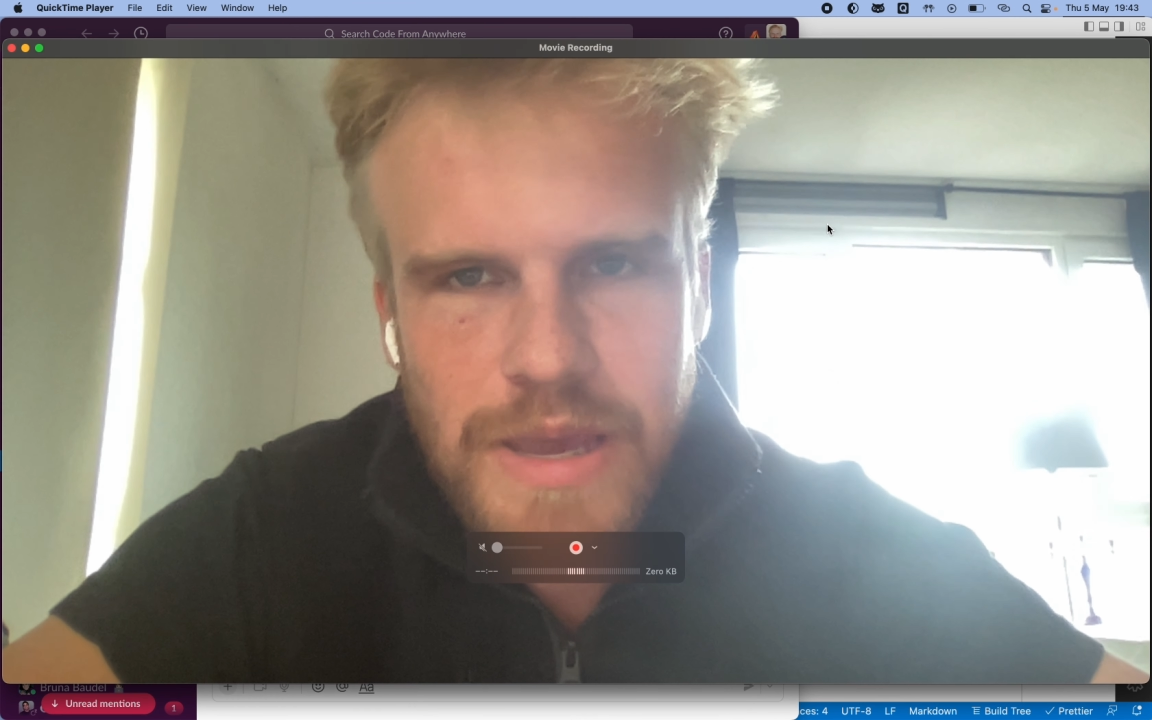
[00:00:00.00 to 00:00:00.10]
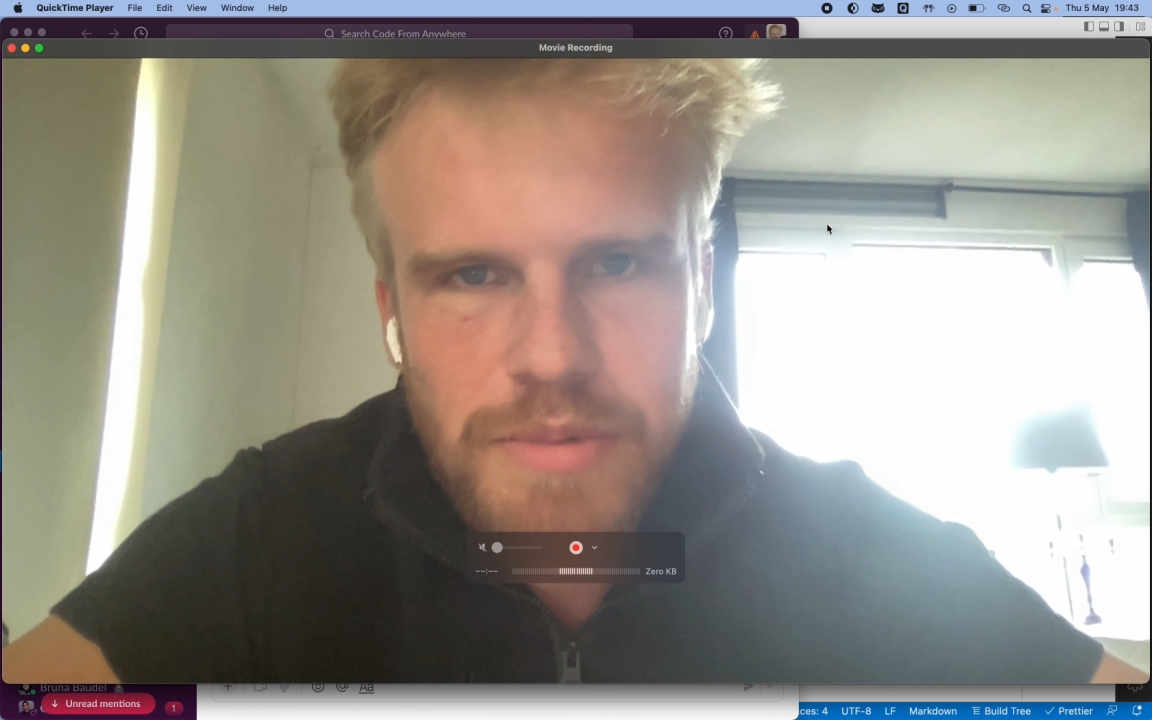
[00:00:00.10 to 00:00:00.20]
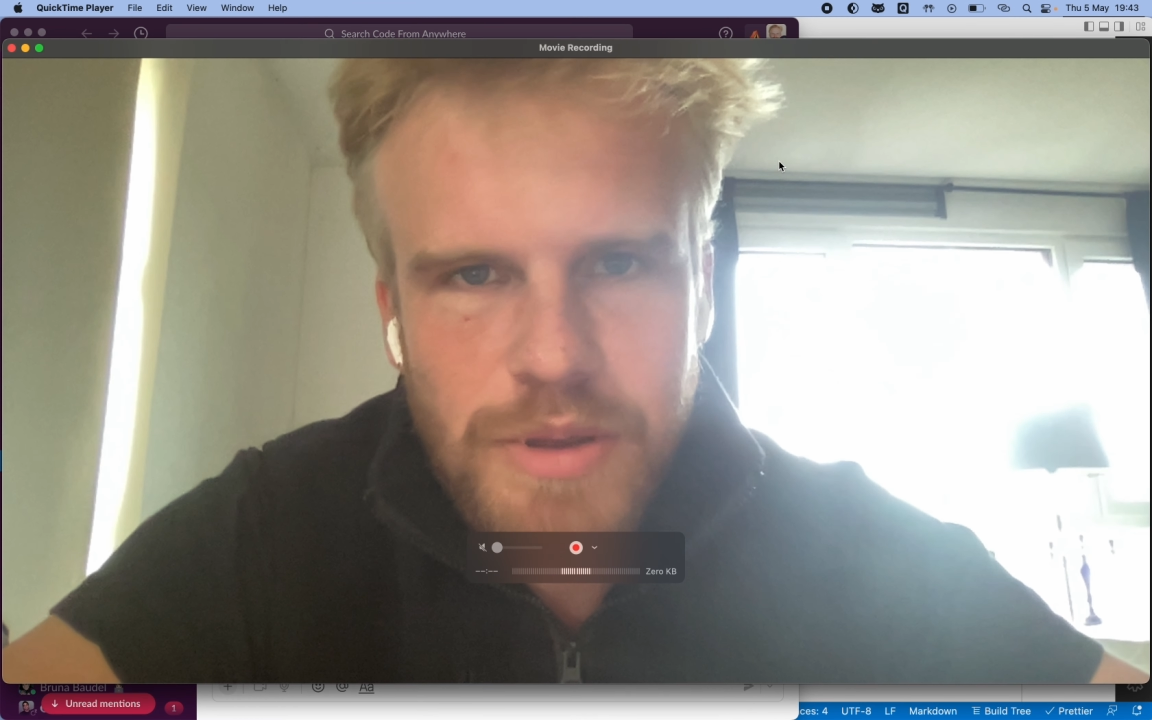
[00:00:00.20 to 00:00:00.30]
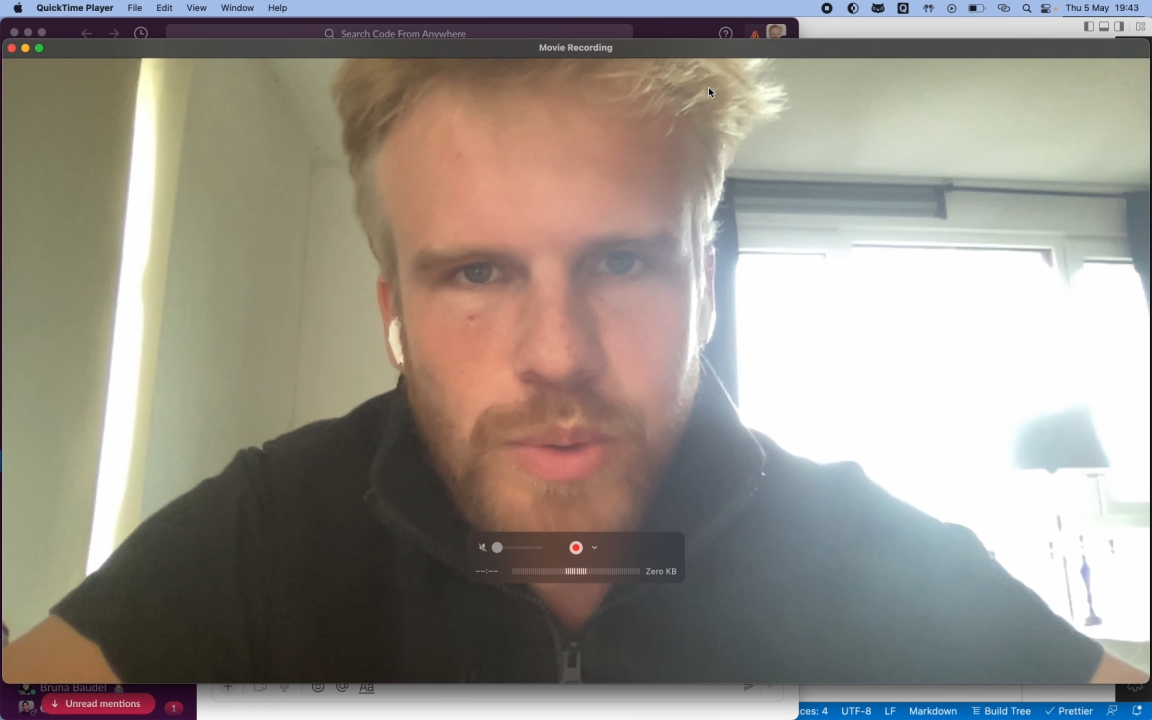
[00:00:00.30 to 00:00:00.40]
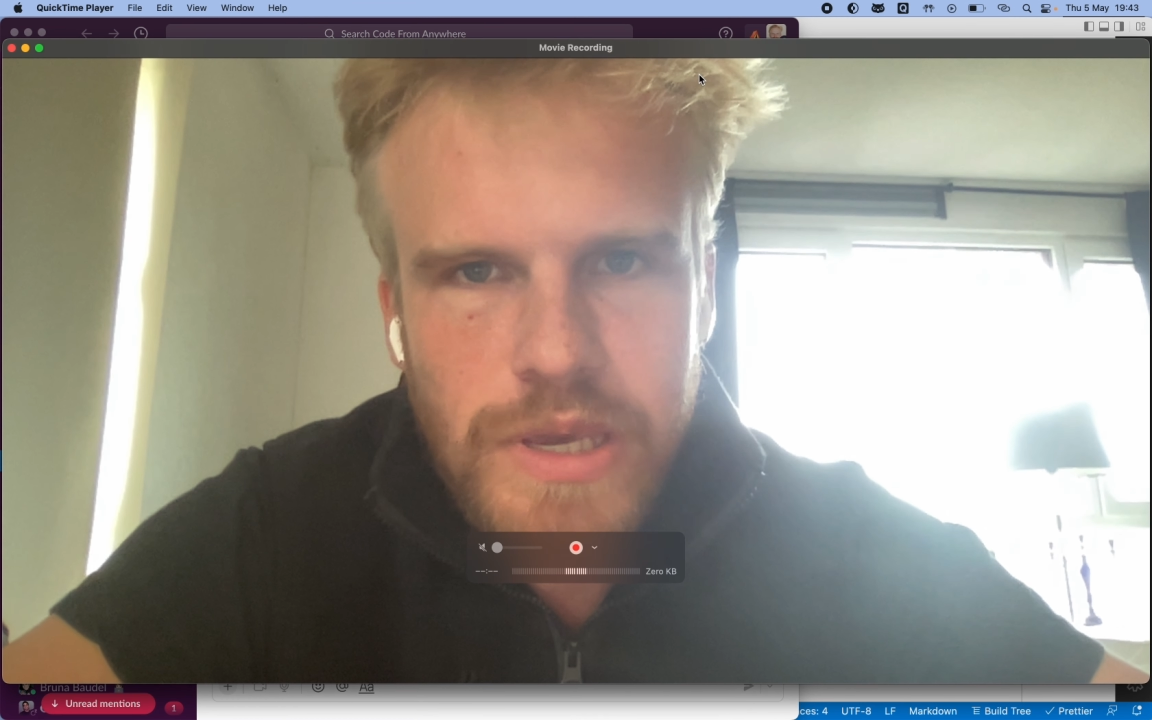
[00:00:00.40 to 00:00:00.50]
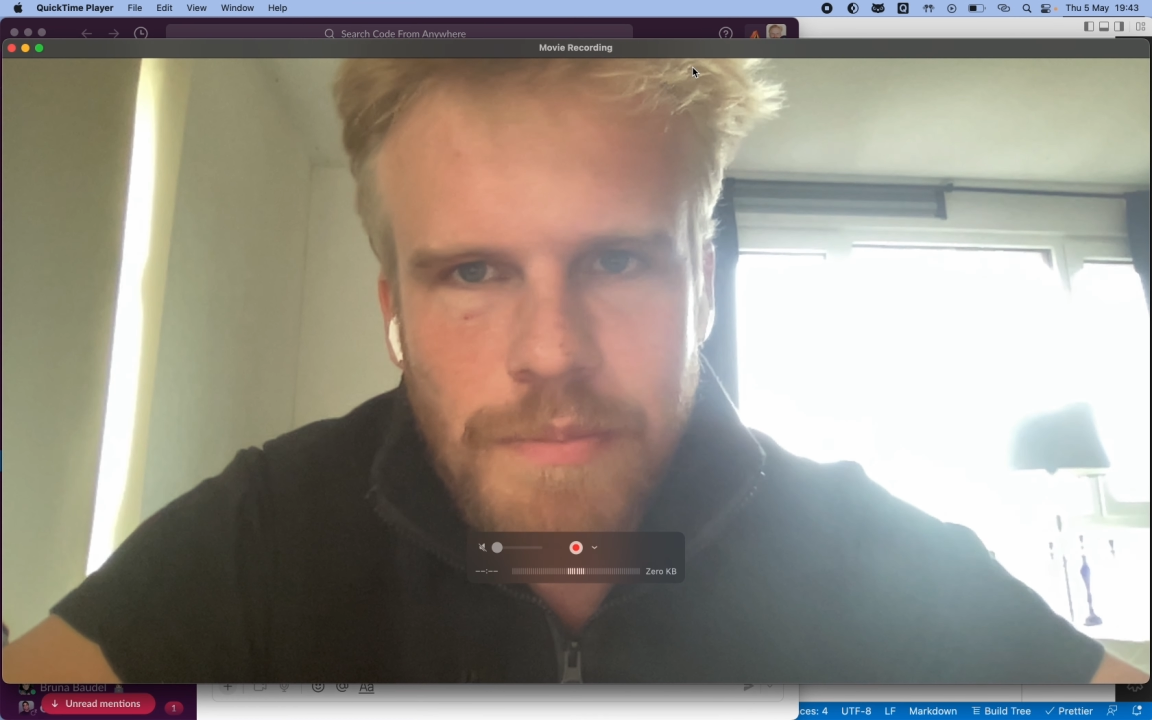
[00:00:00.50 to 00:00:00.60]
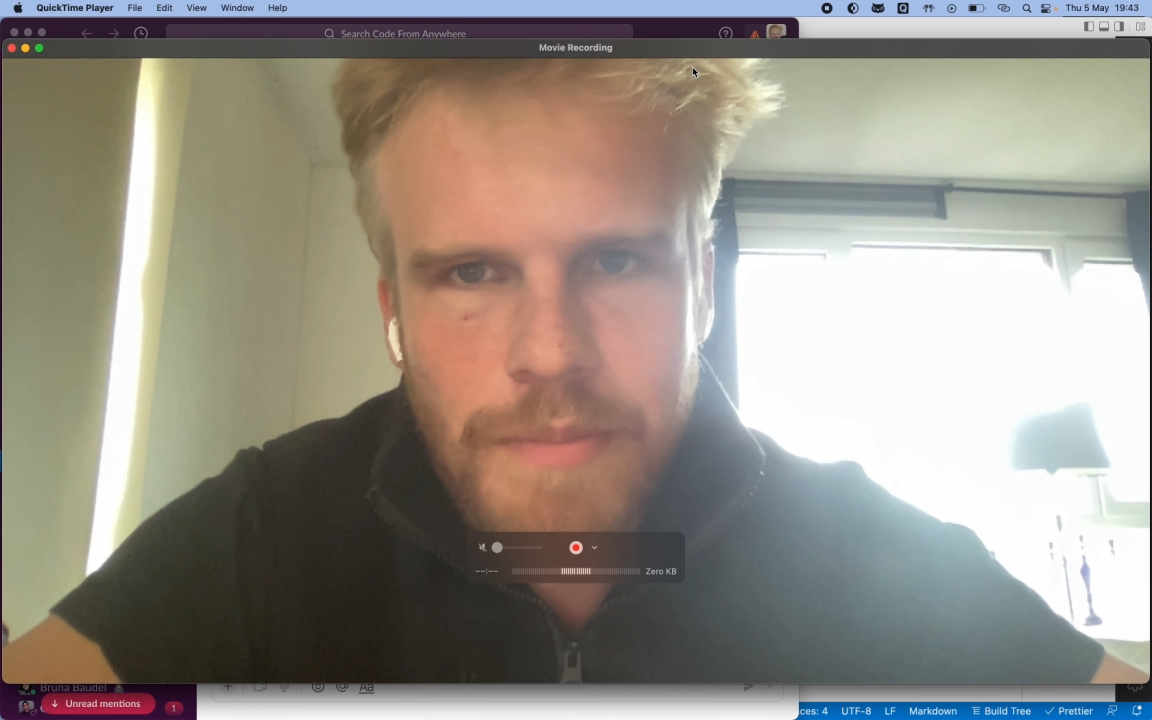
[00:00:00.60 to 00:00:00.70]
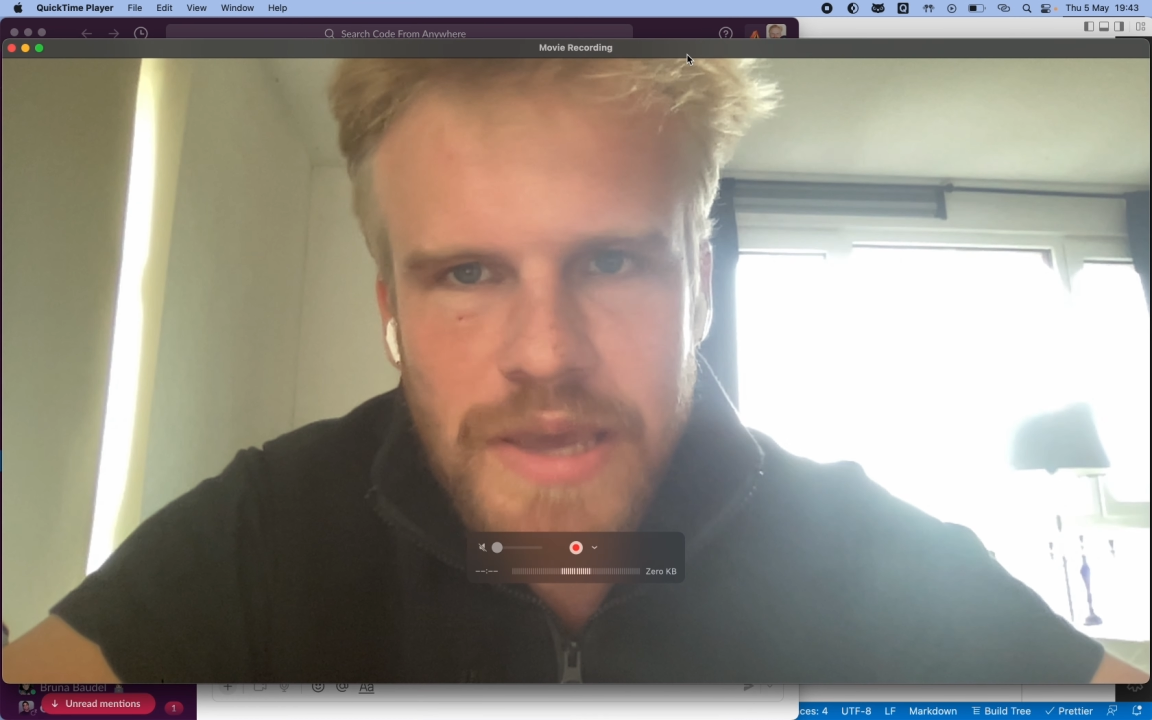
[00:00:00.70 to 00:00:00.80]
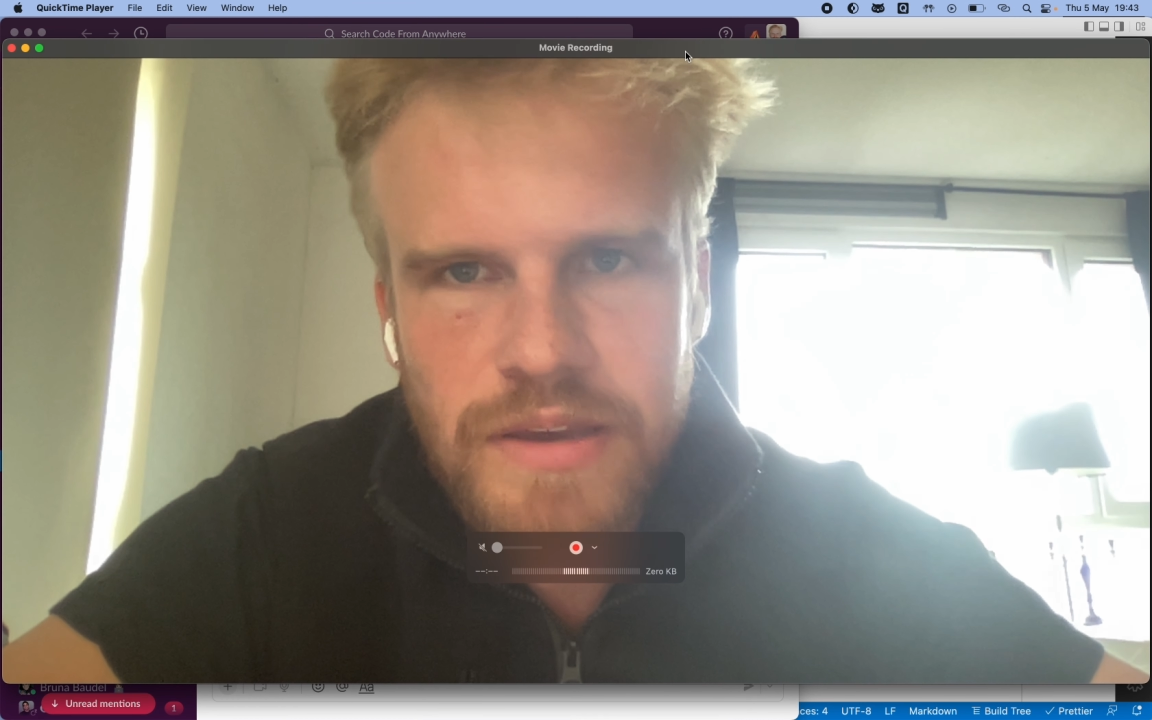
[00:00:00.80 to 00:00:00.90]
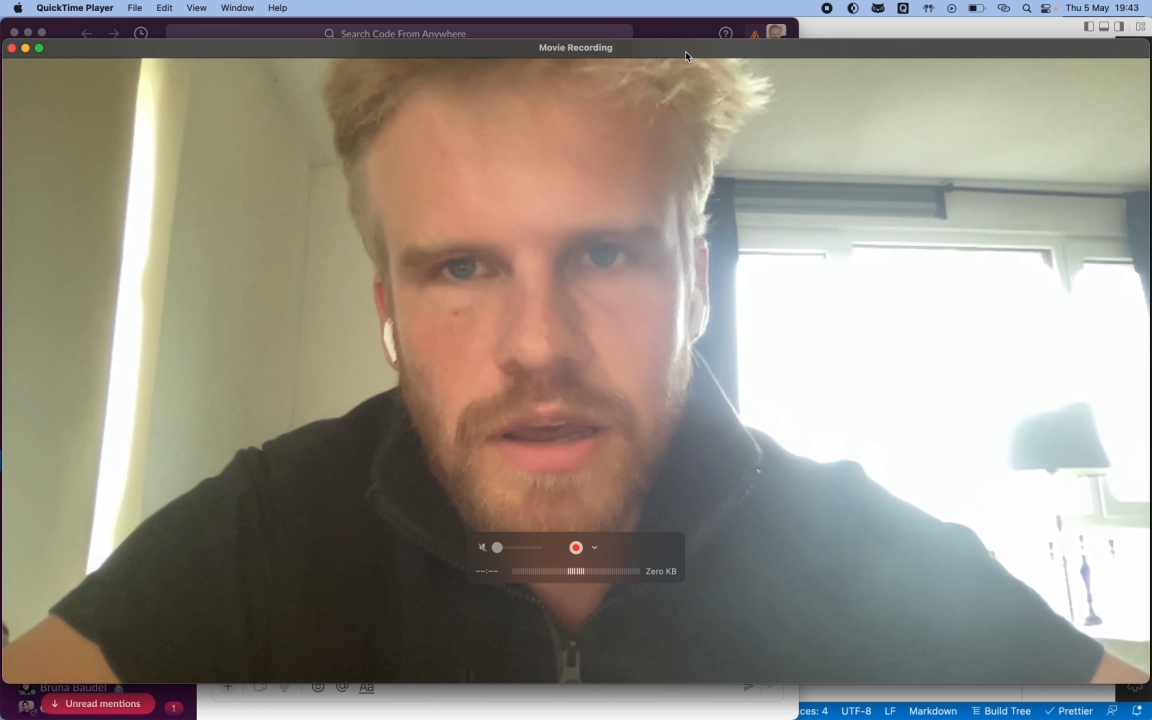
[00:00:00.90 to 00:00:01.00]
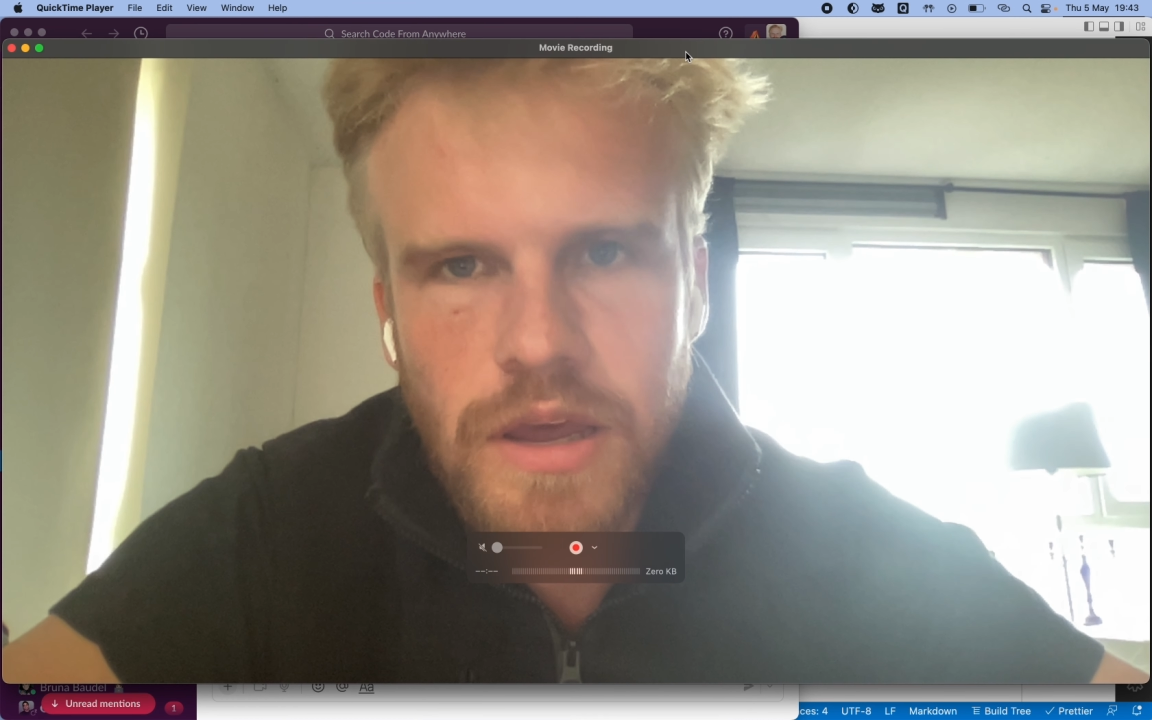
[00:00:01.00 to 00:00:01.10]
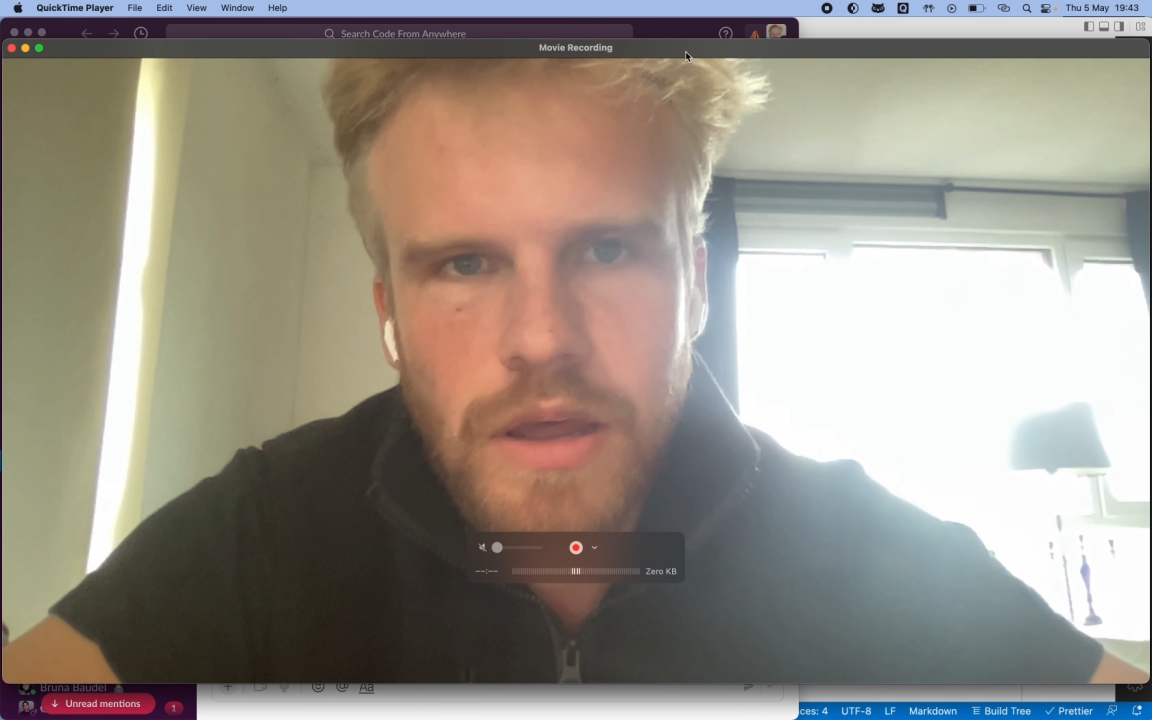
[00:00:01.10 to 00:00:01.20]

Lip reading: maybe we can make